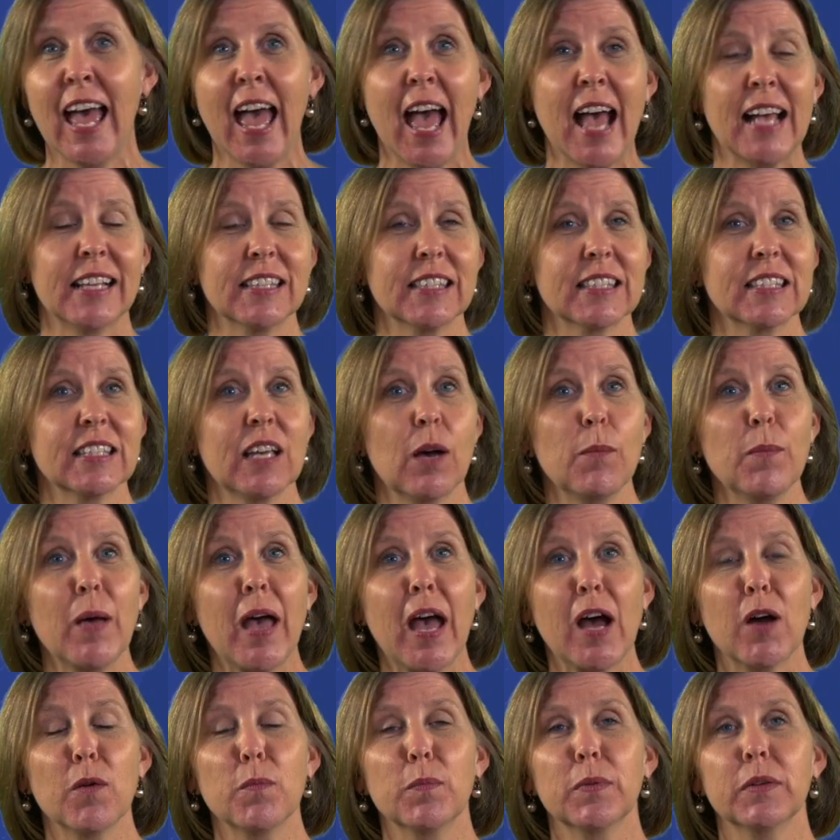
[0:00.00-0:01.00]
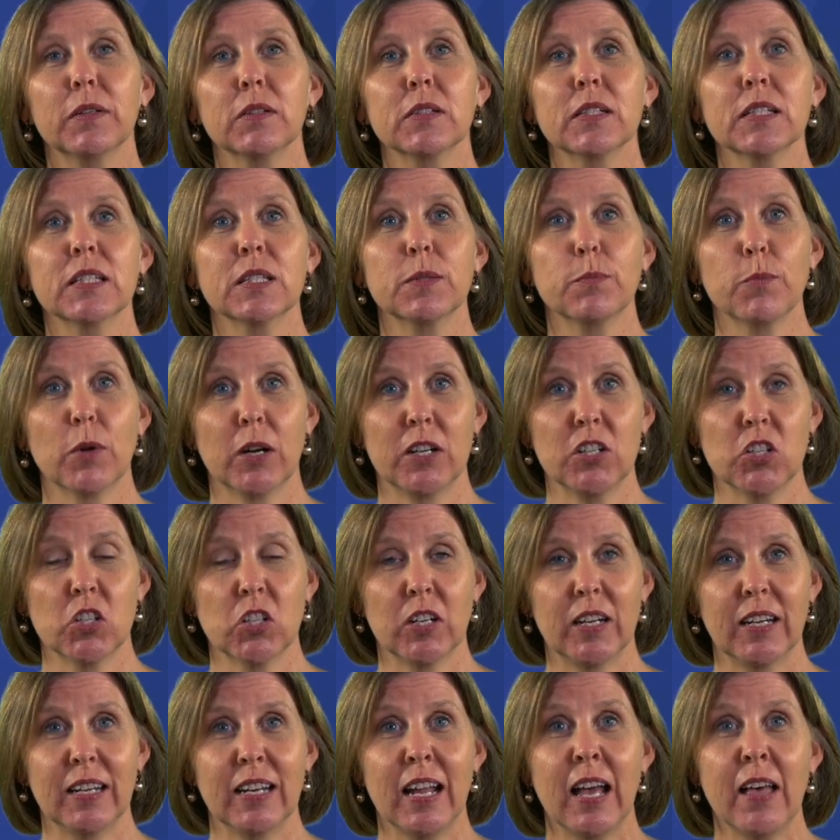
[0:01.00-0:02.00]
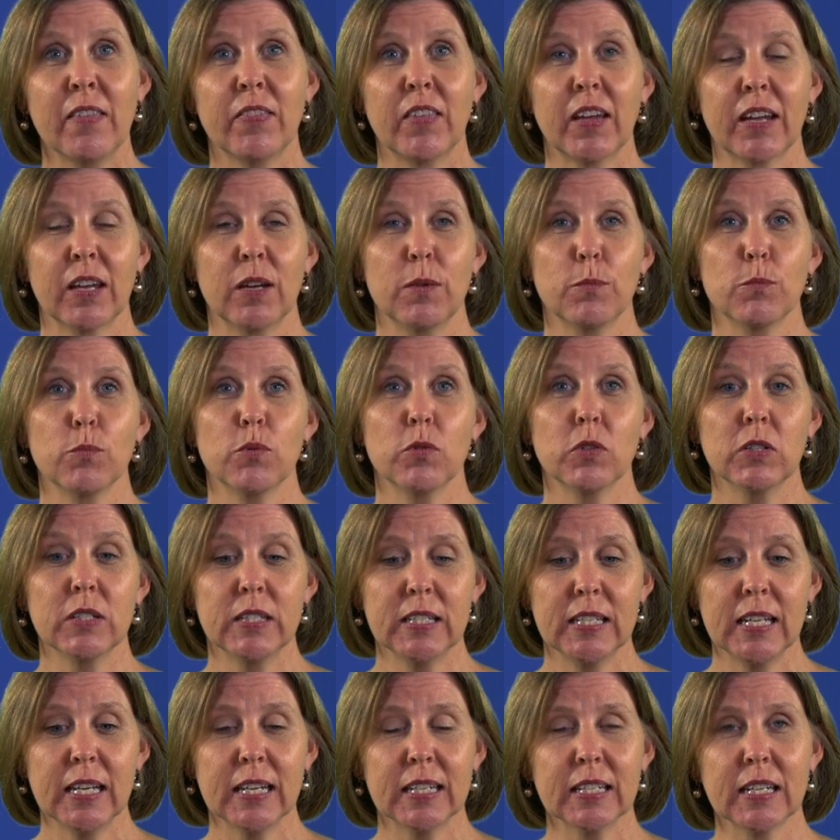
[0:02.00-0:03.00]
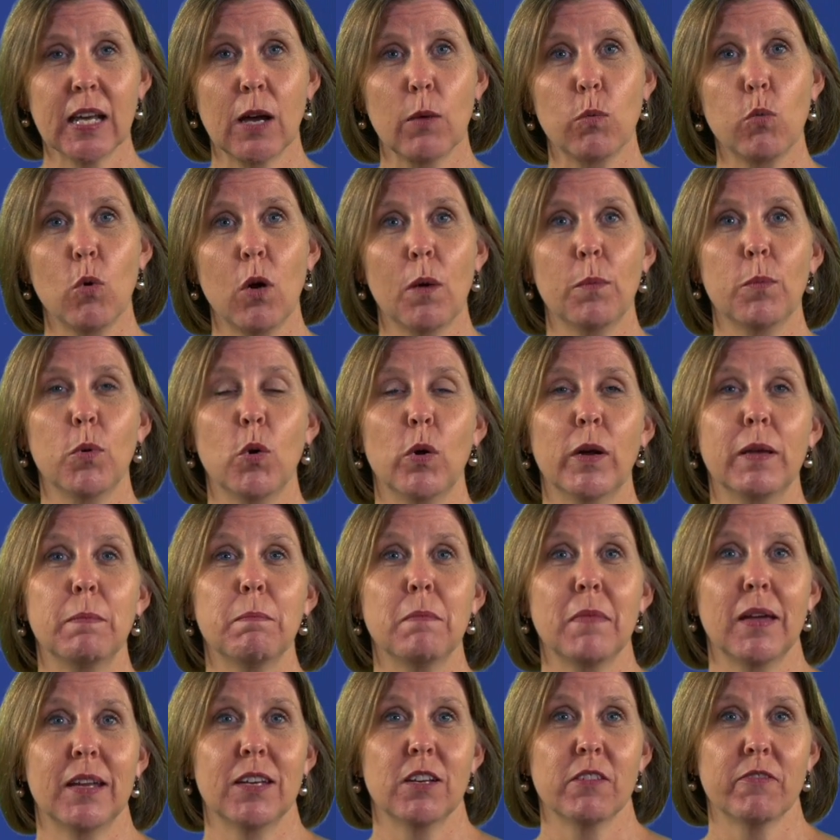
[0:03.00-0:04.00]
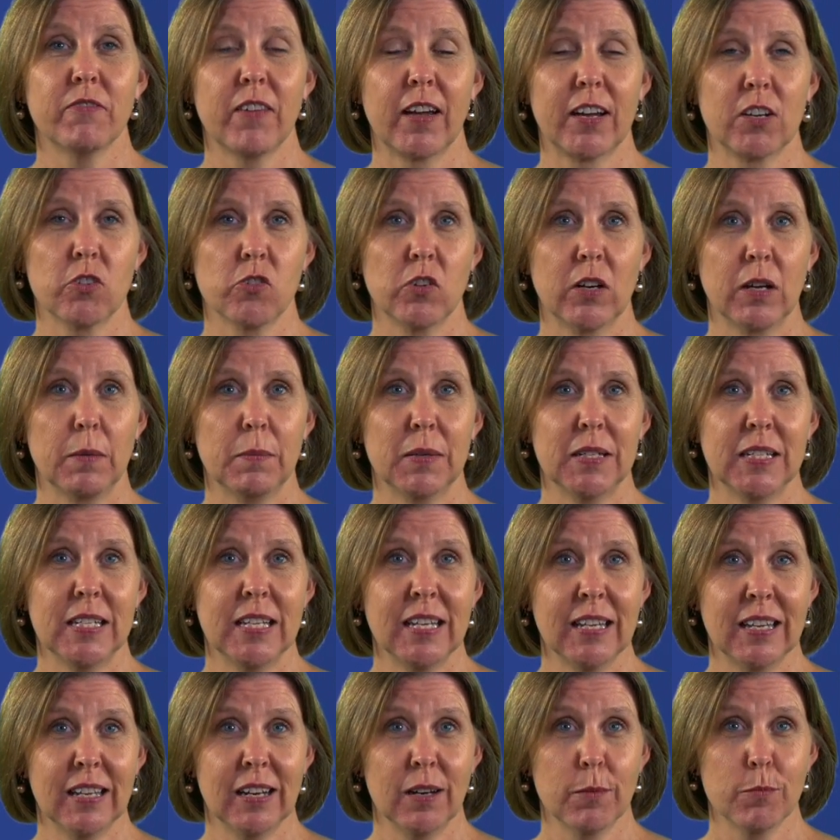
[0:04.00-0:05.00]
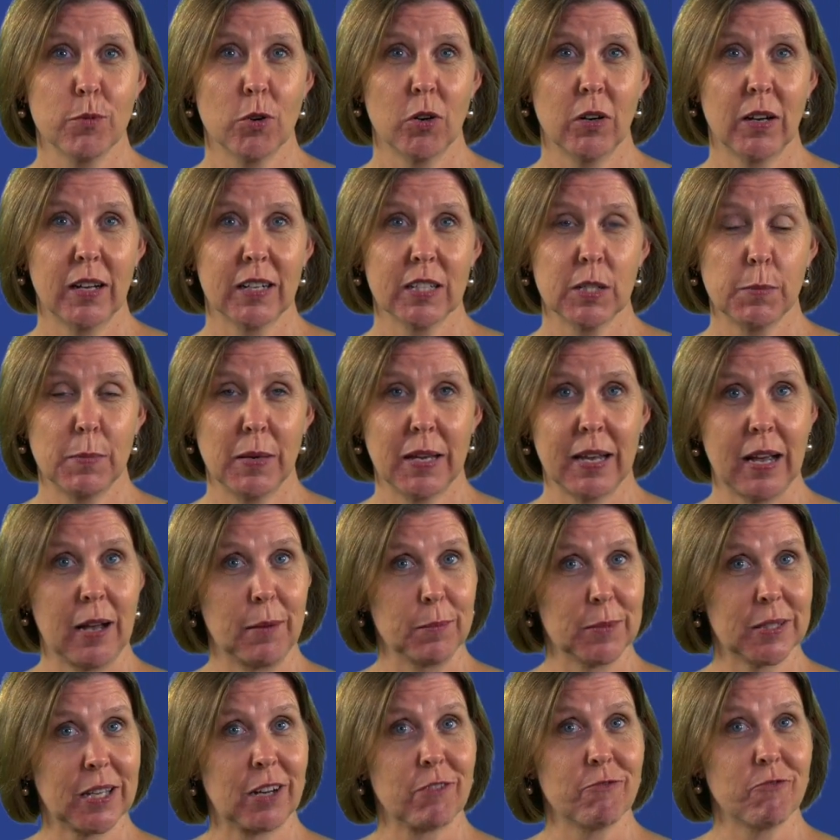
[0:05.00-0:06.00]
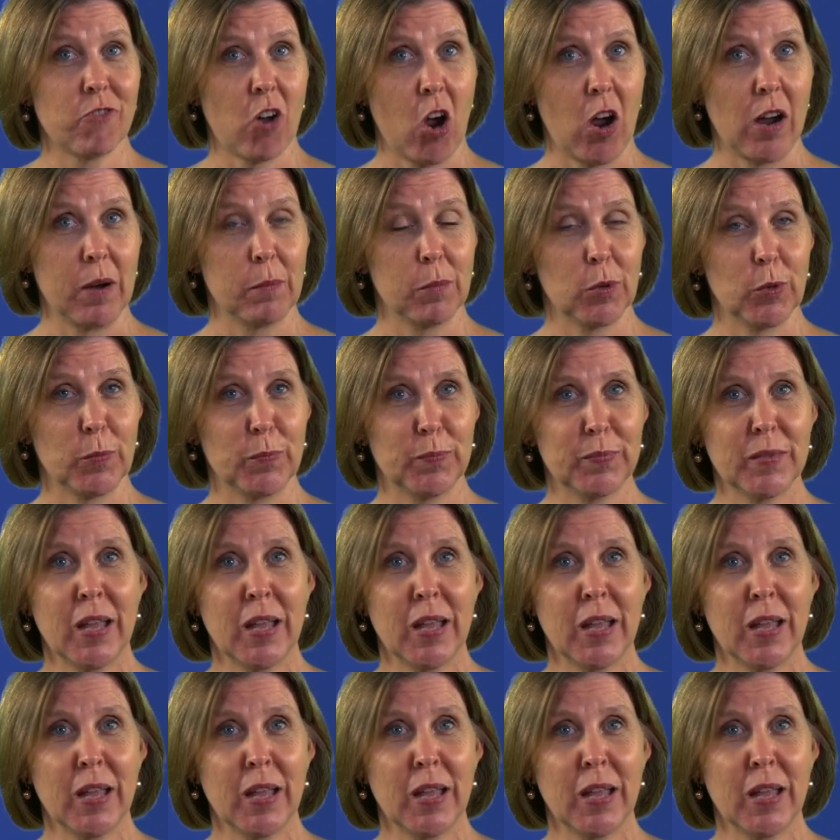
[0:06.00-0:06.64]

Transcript: and somehow build a spreadsheet that can predict at what point manufacturing a particular product becomes unviable.